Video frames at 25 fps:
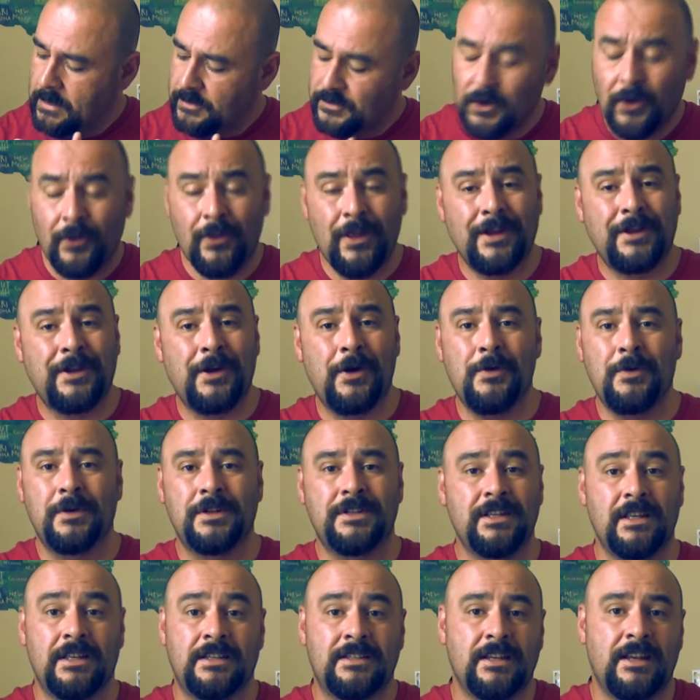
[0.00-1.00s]
Don't Let Go,
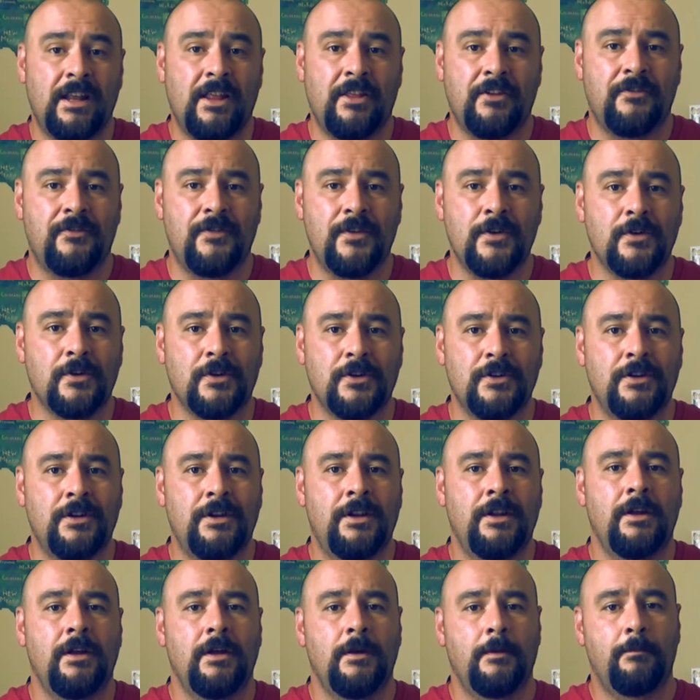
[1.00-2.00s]
it's, it's another feel
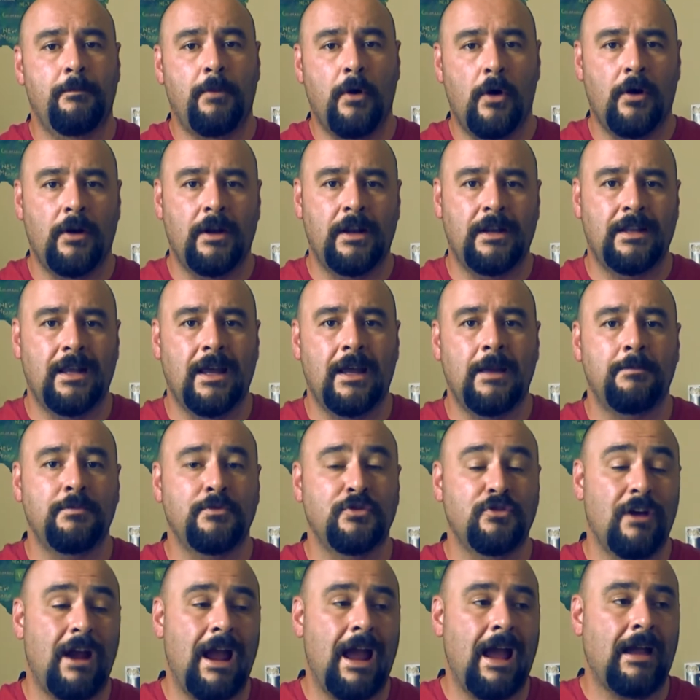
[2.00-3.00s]
good party type
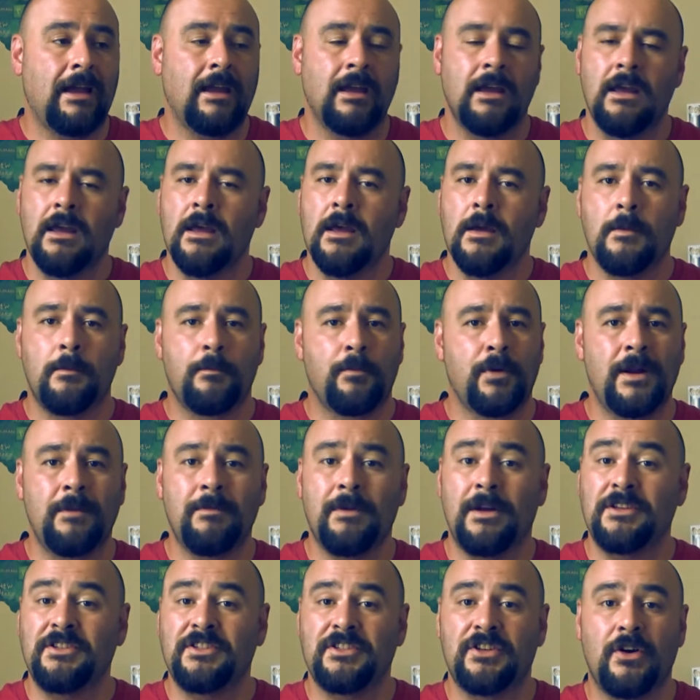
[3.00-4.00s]
track, pretty
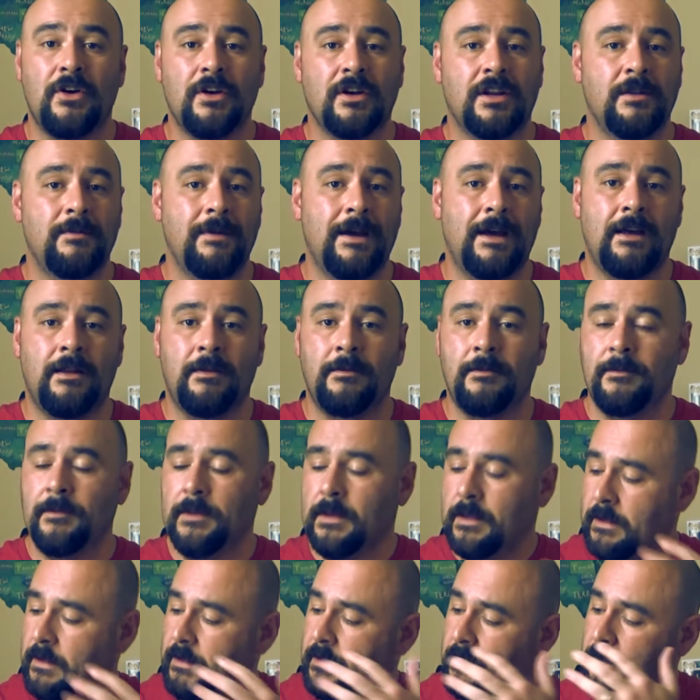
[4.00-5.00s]
much talking
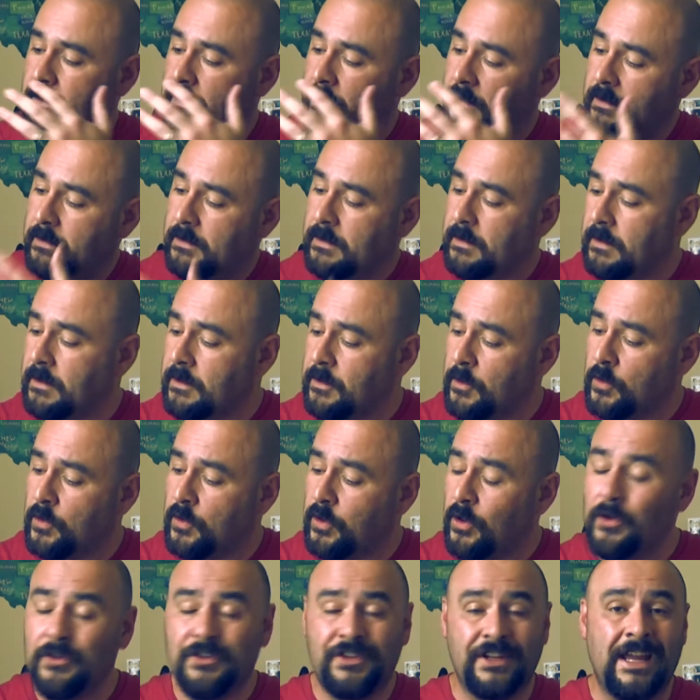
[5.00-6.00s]
about, you know,
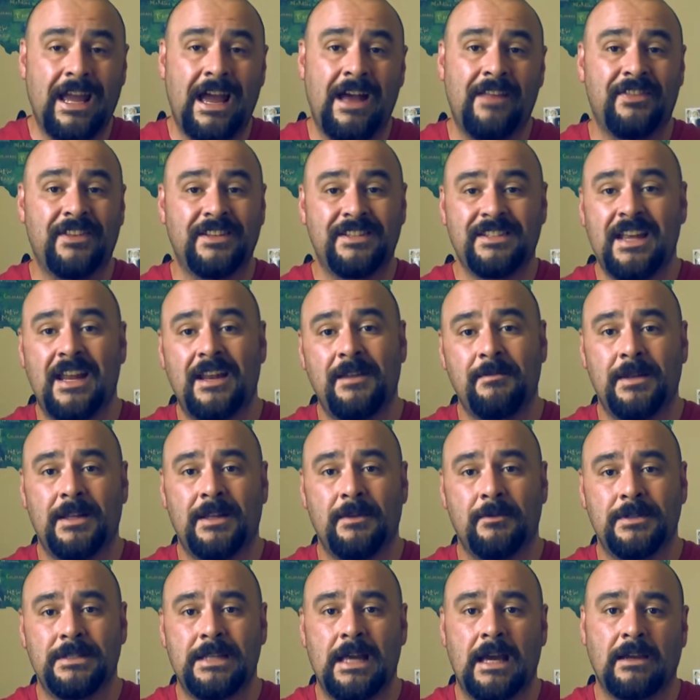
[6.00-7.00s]
closing out the sentiment
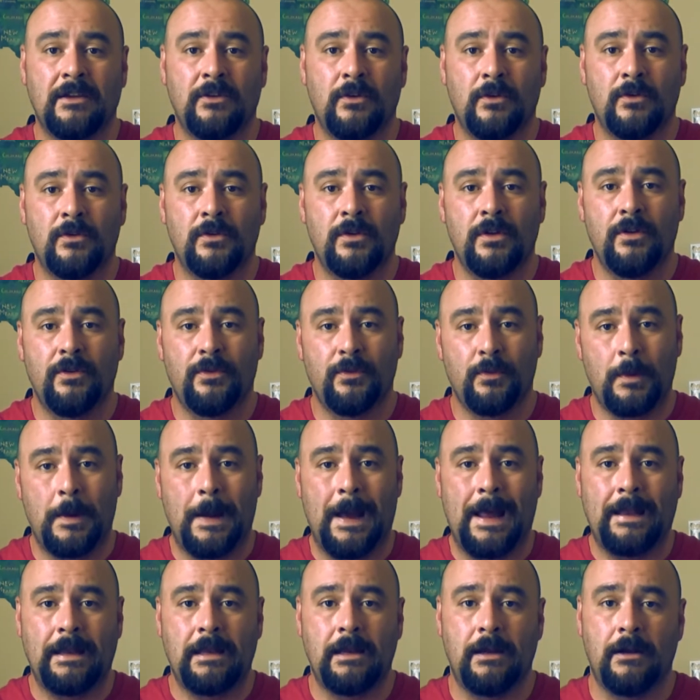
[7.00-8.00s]
that was echoed
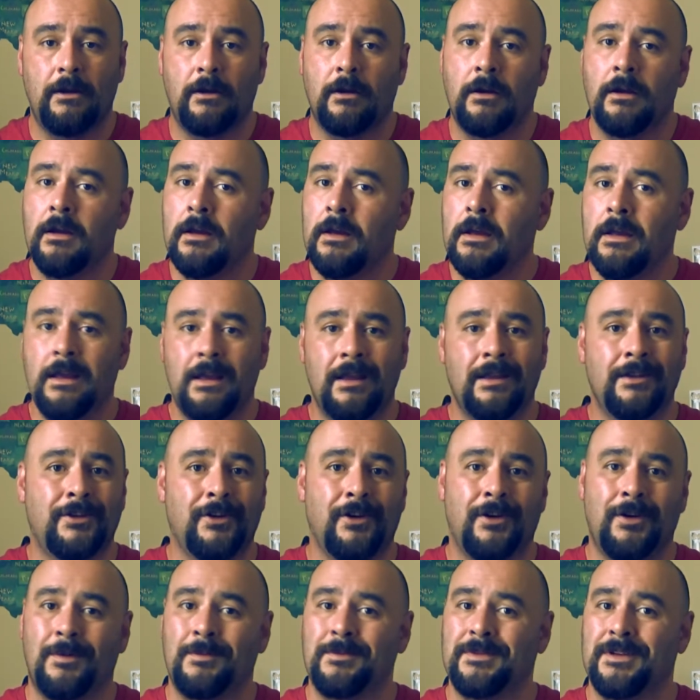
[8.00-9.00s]
throughout here in
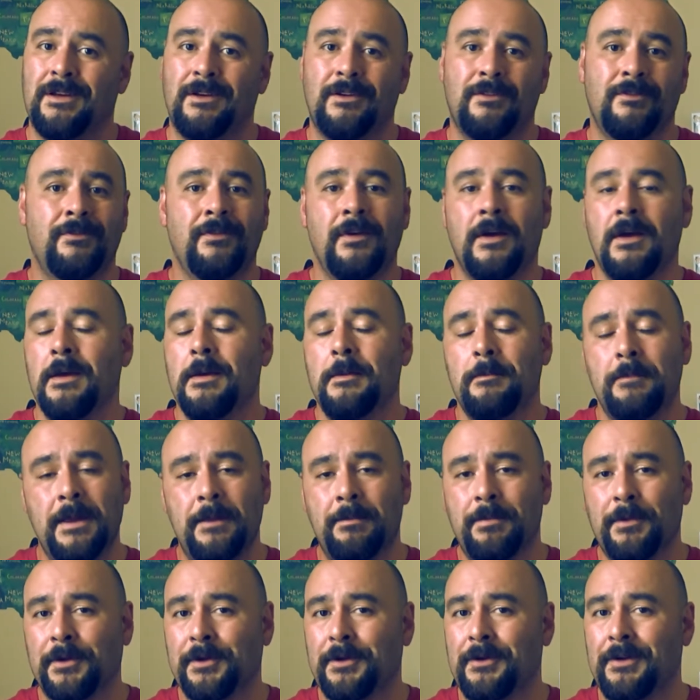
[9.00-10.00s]
terms of
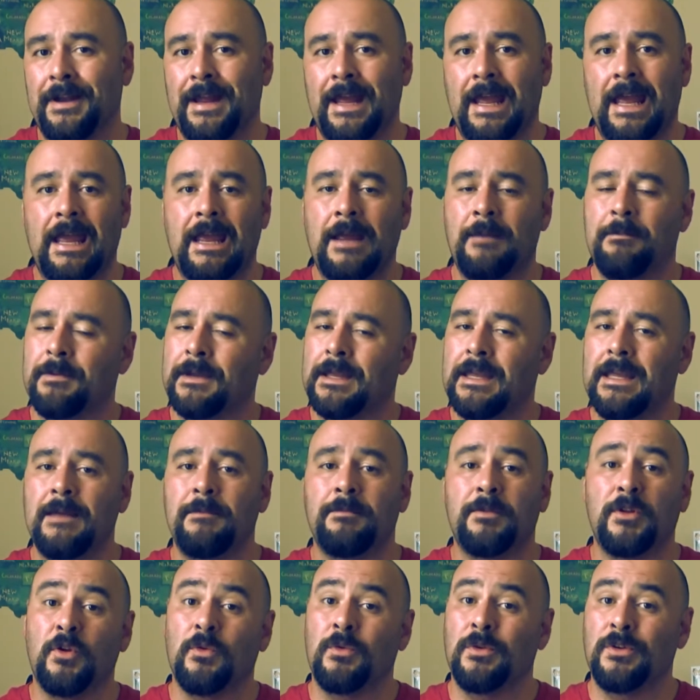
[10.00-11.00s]
people are going to hate, but
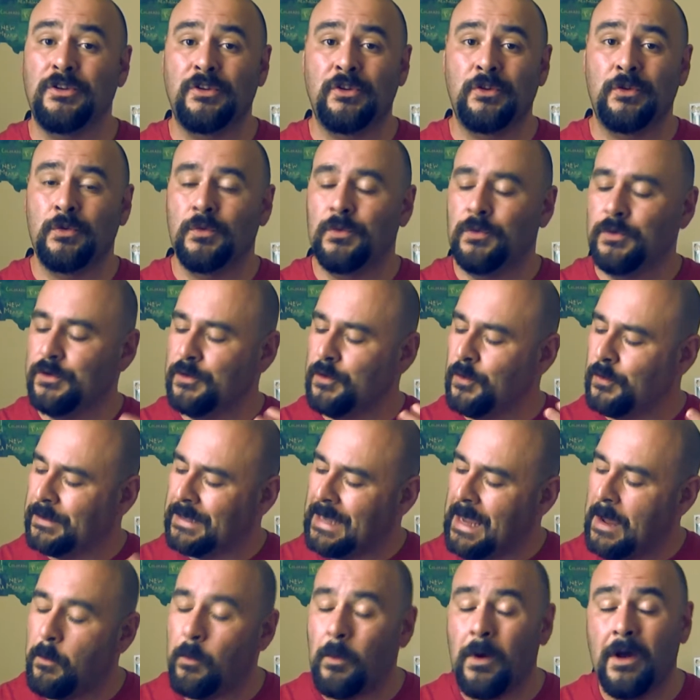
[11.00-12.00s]
keep doing you. You only
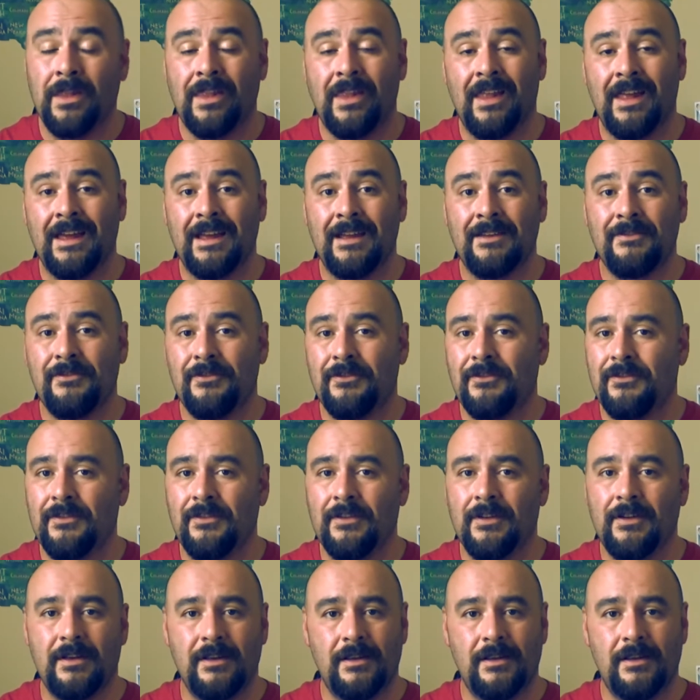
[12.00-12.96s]
got one life,